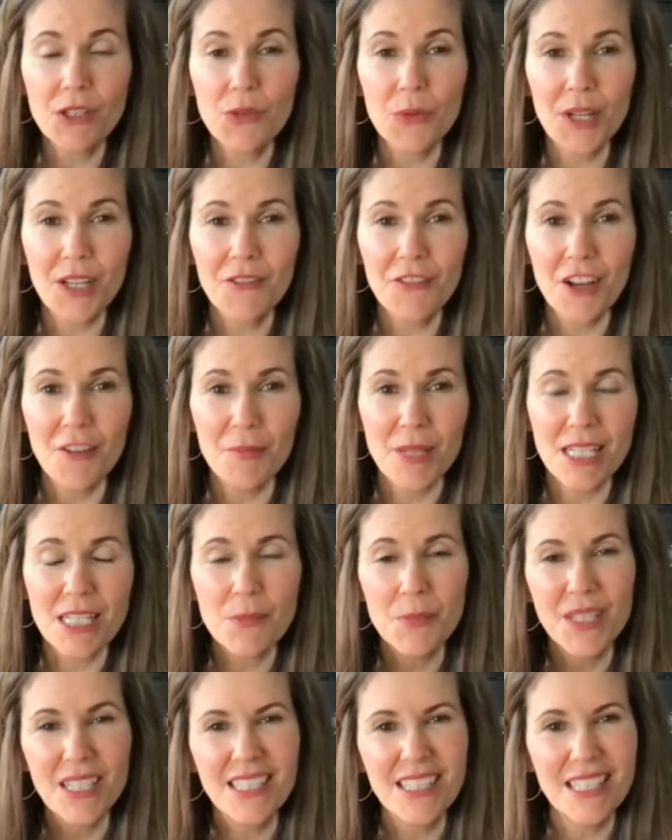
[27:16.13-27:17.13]
to 25
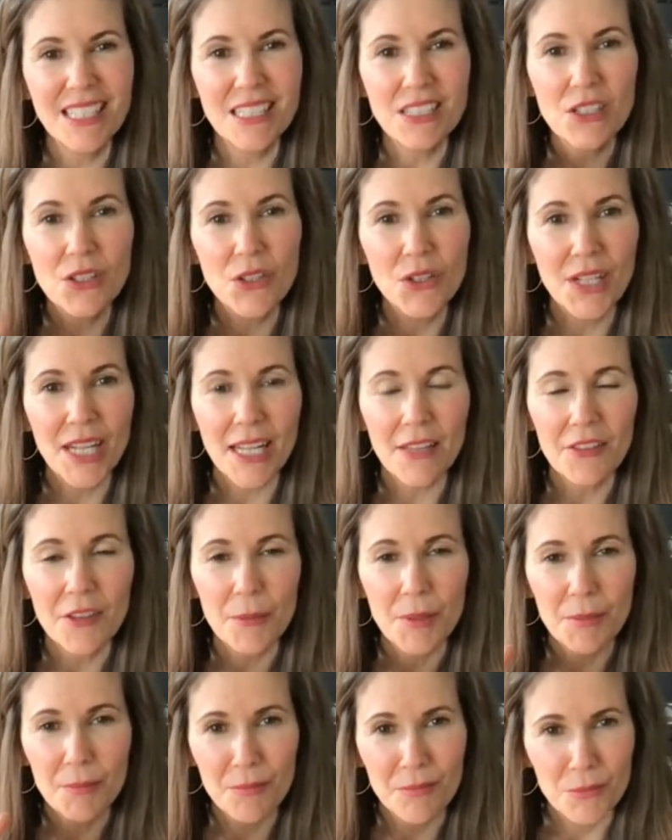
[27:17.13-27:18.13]
minutes, but you need to look at
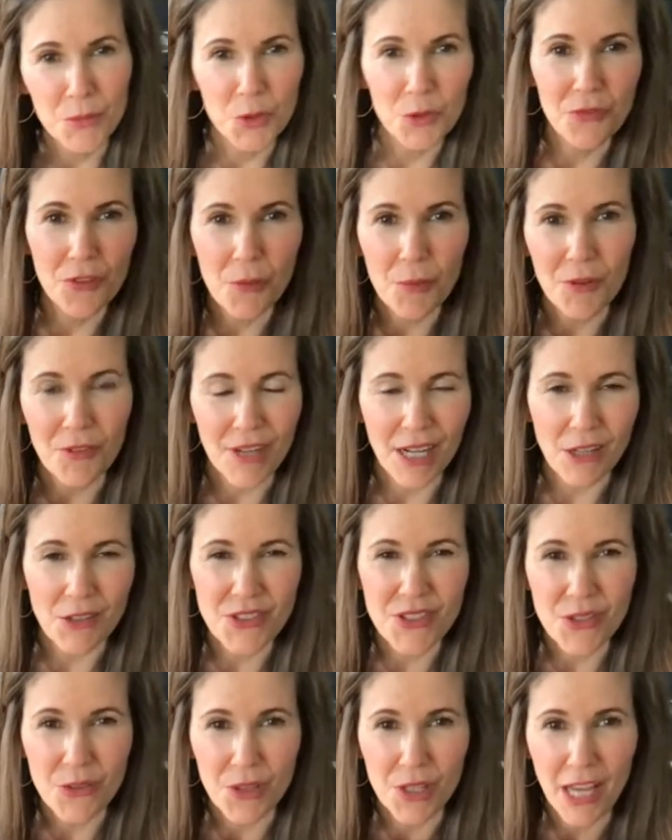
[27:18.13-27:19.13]
them and move them around
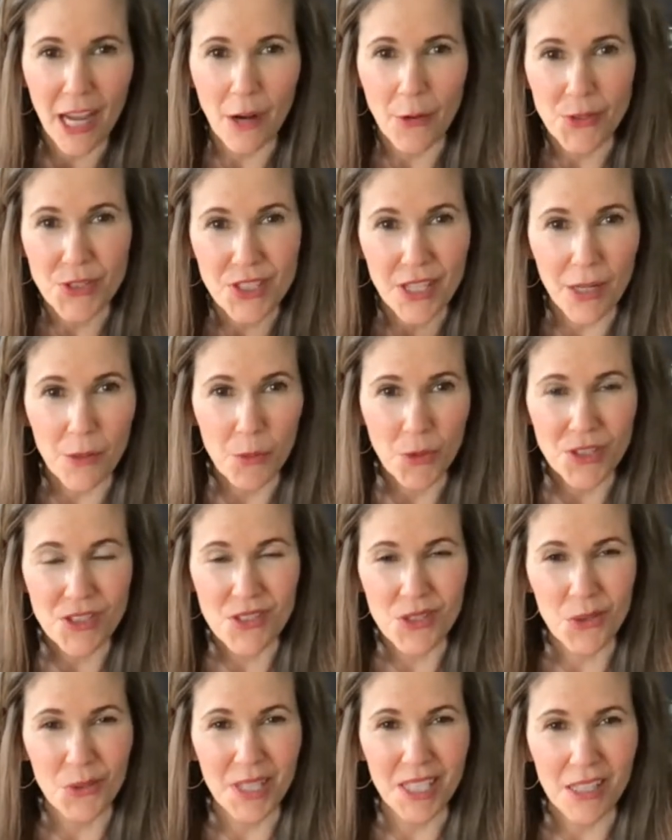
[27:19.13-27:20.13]
so the outside ones
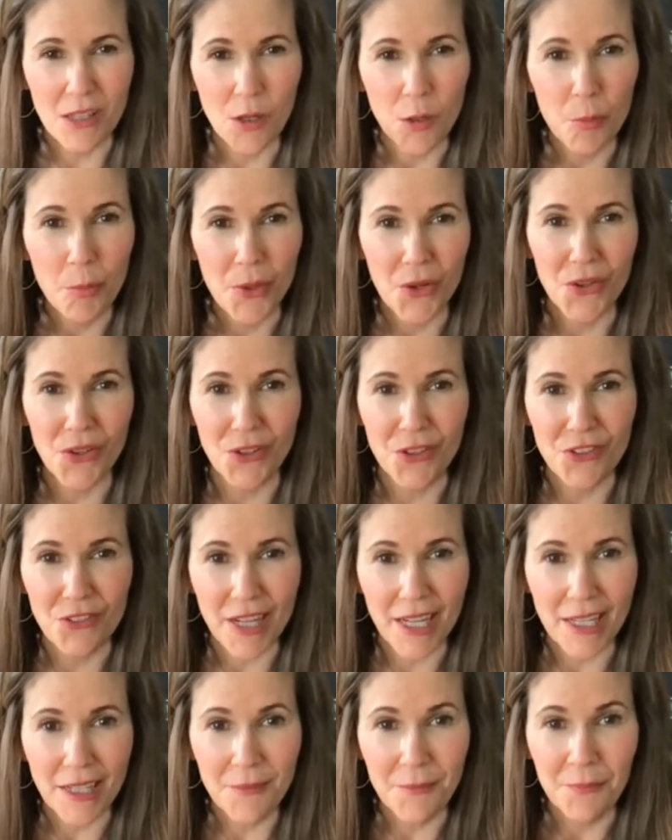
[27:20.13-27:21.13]
don't get all burned,
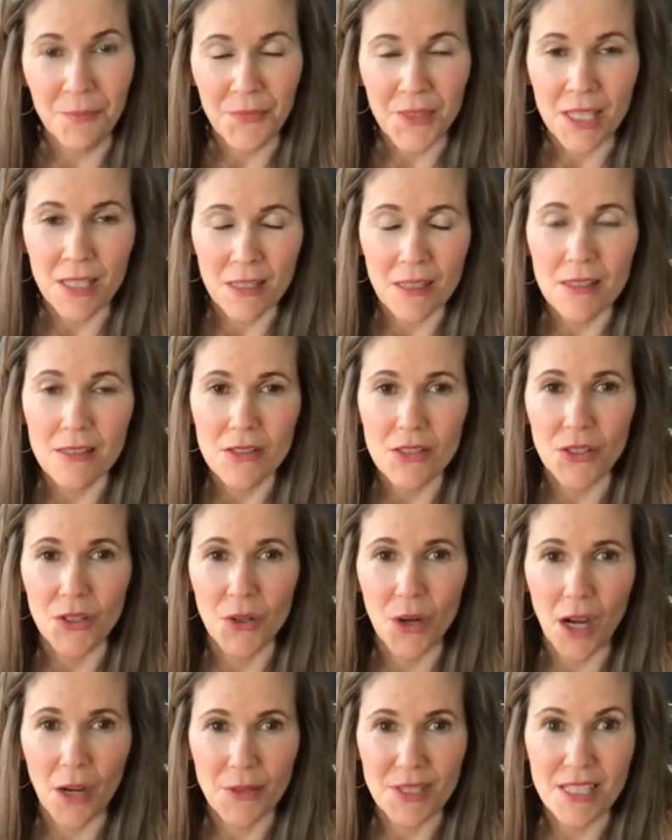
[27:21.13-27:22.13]
right?
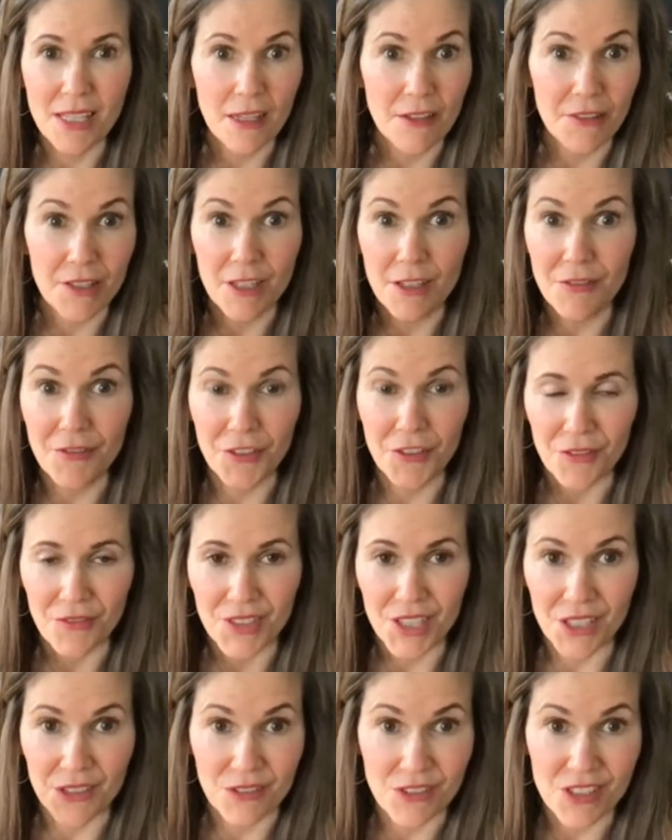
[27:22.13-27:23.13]
So I was getting ready for the
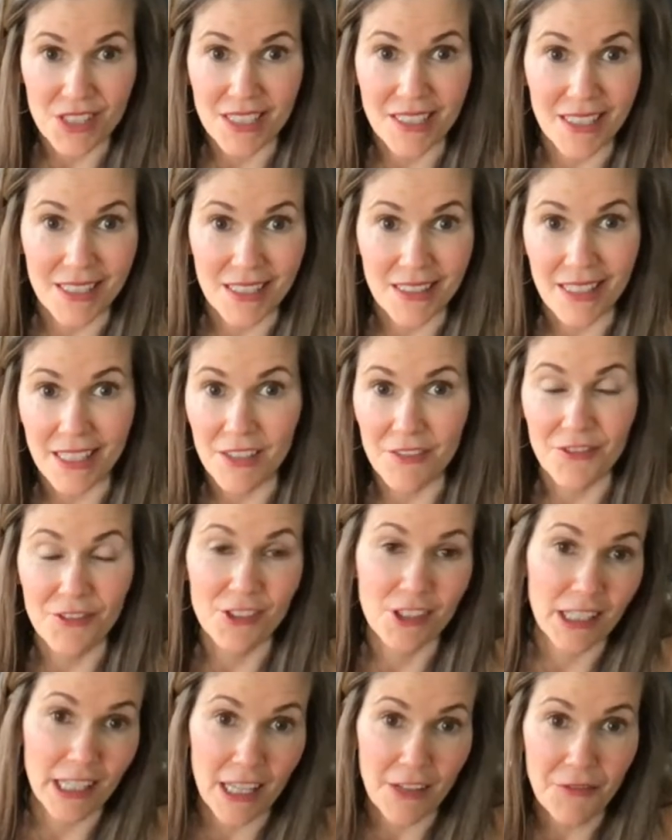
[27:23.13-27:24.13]
video and just kind of like
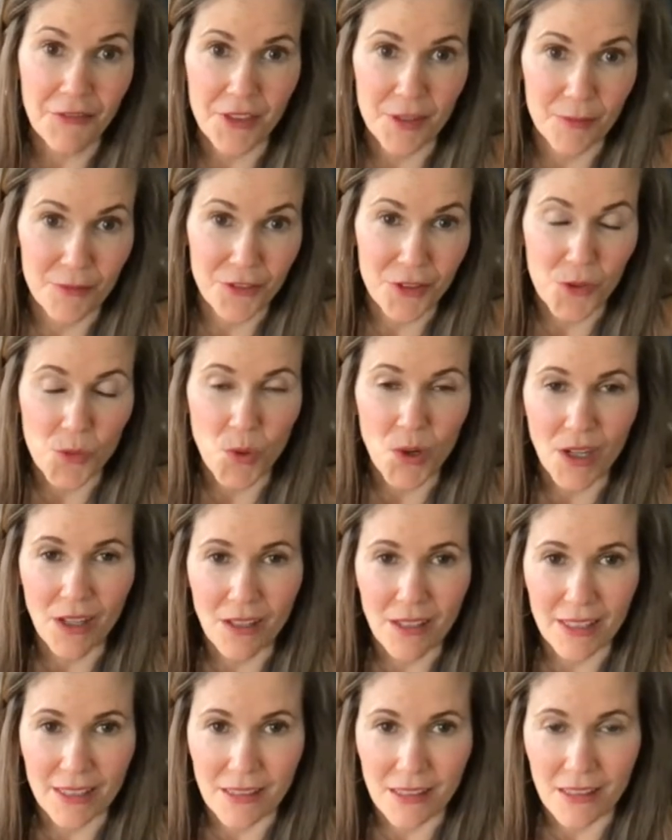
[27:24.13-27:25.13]
left them for a
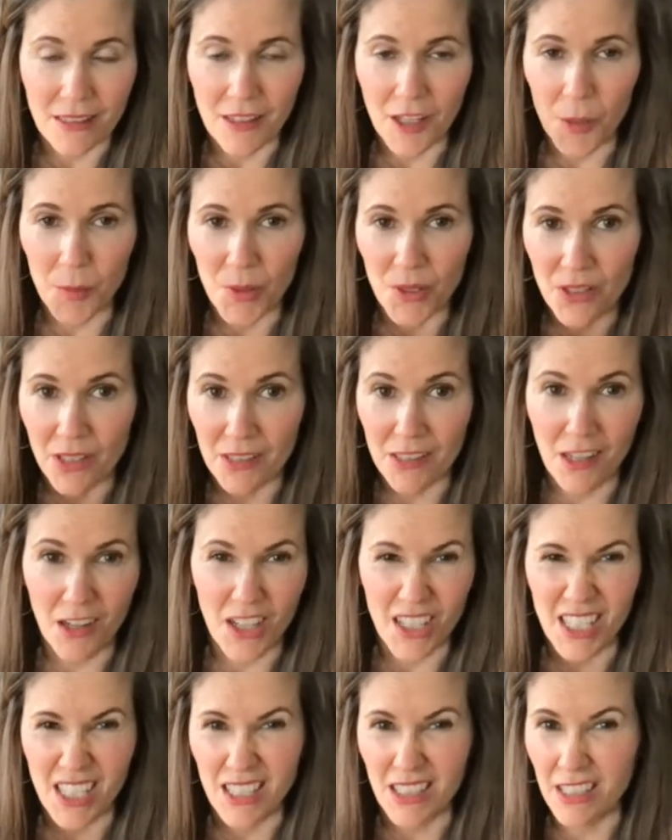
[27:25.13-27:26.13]
while, and a couple
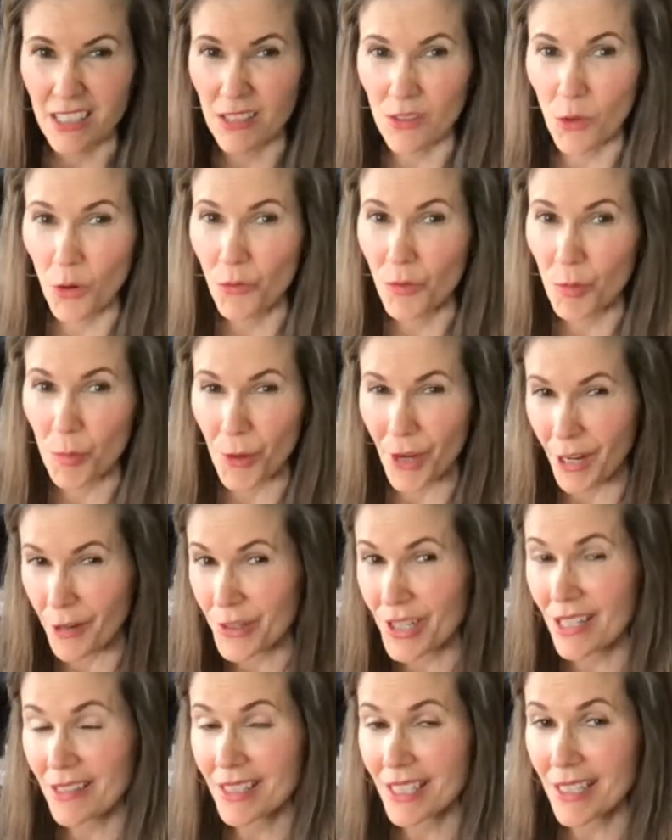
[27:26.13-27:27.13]
got a little over
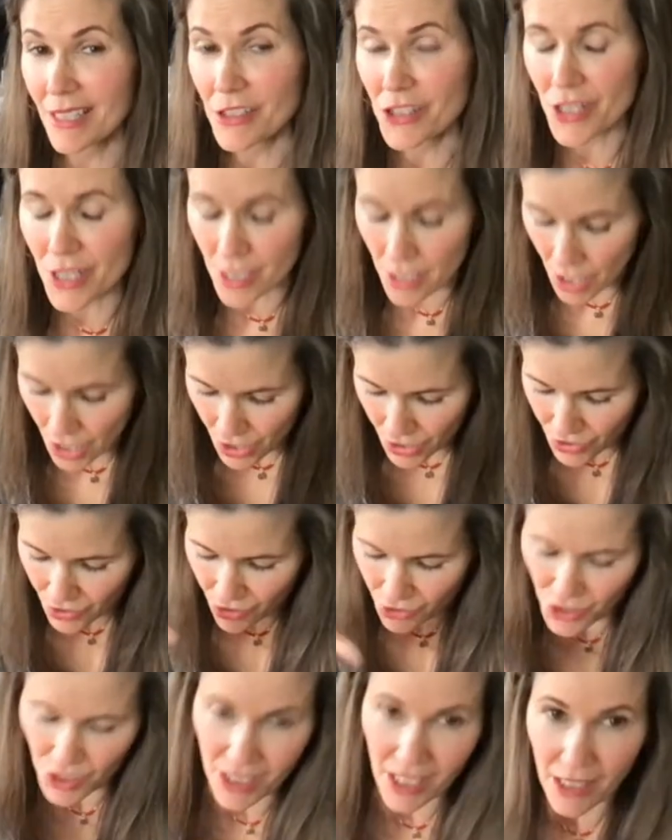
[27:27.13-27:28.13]
browned on the edges. So
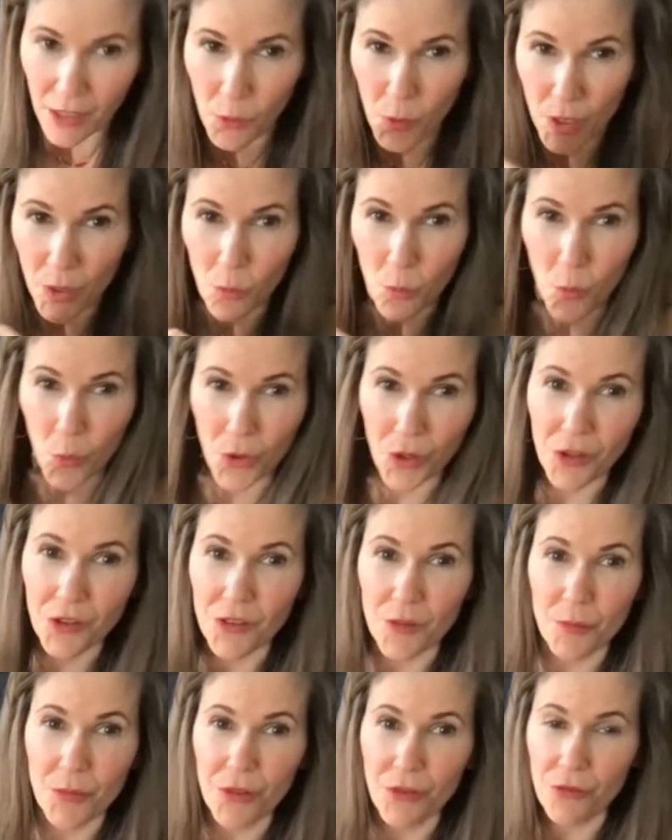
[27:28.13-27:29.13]
you just kind of want to work
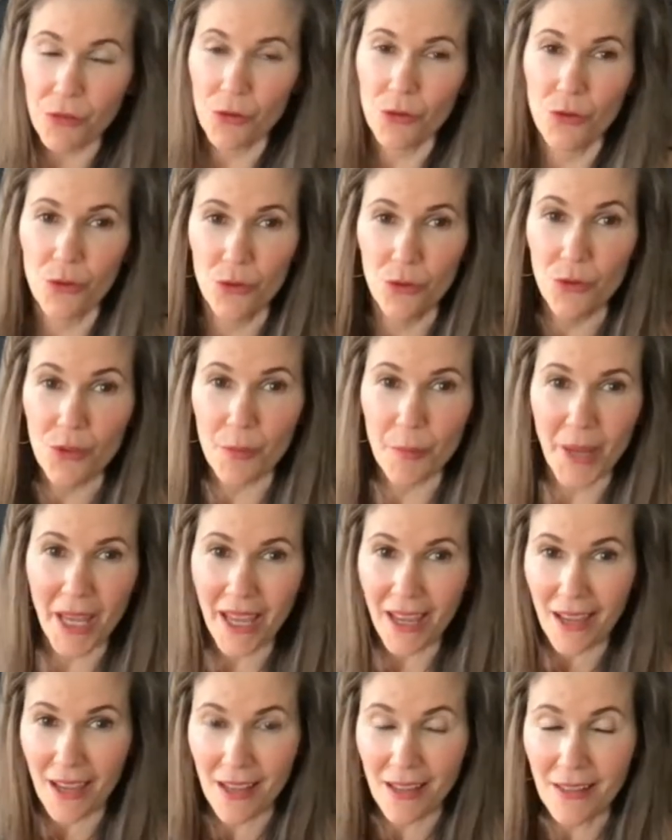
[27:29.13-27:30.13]
them through the
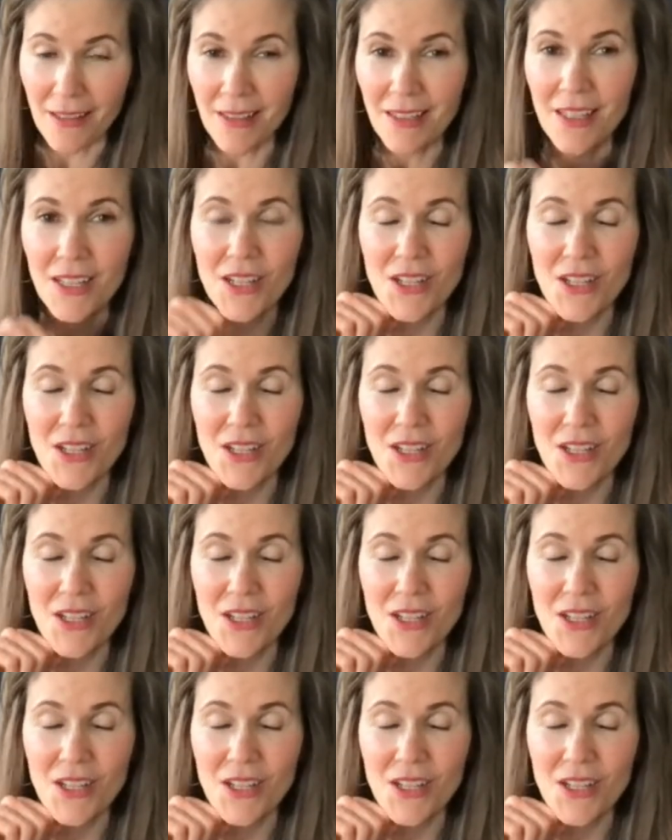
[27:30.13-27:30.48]
pan